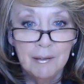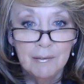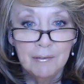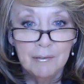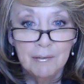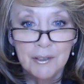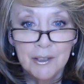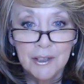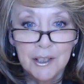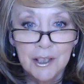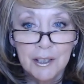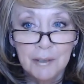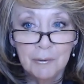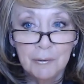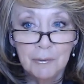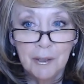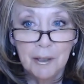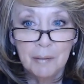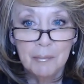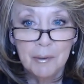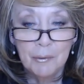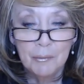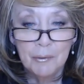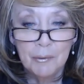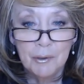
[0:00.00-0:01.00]
for January,
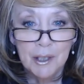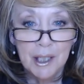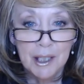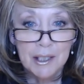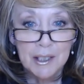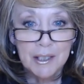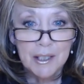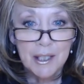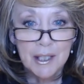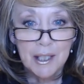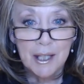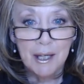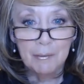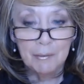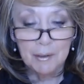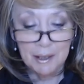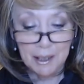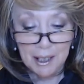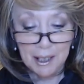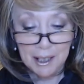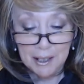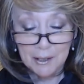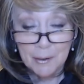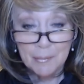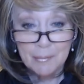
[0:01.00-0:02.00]
but we'll get into that one
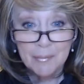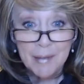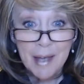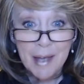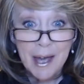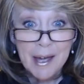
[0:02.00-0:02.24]
later.